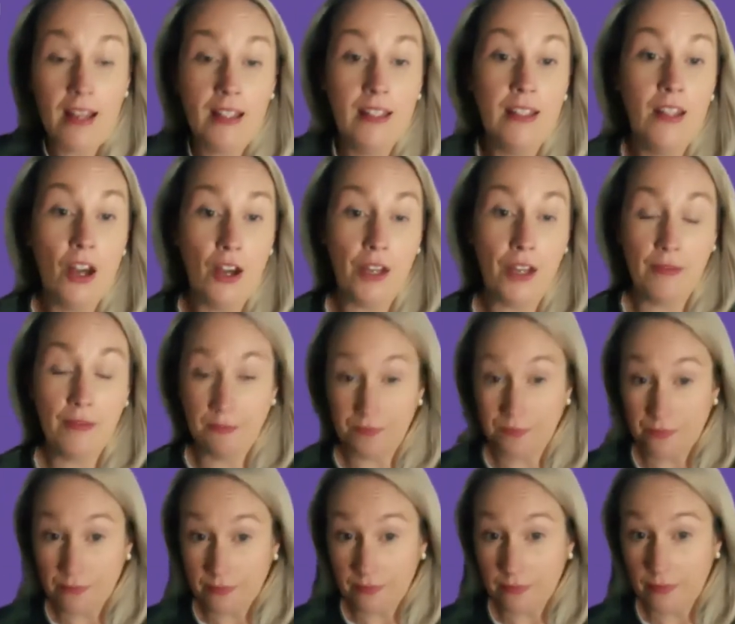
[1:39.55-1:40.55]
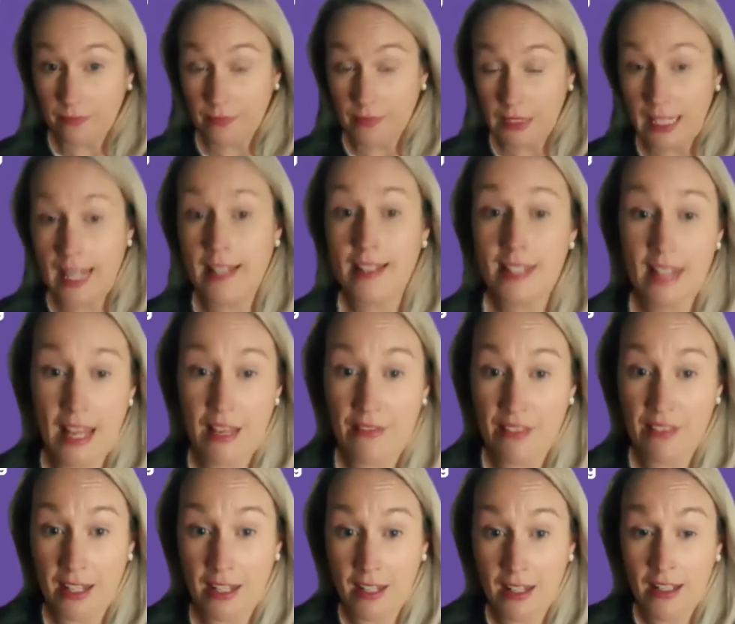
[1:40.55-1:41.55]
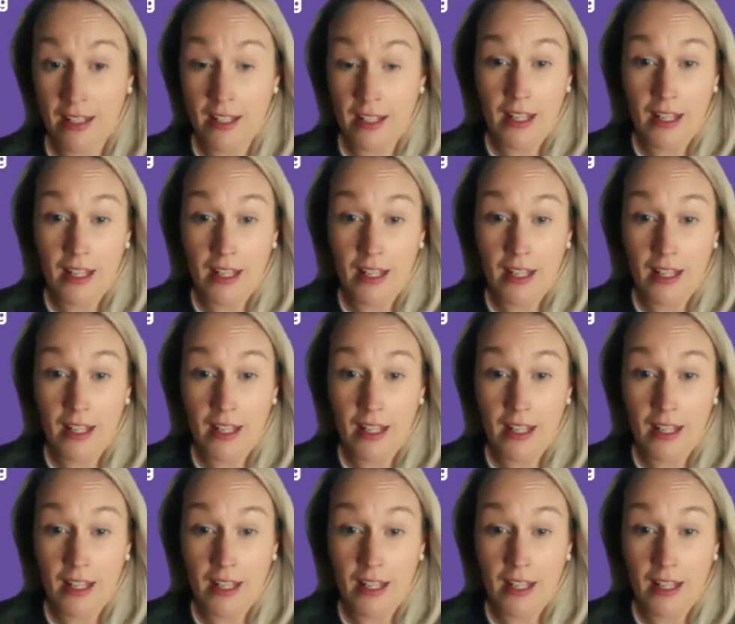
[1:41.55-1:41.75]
Now, let's dive in.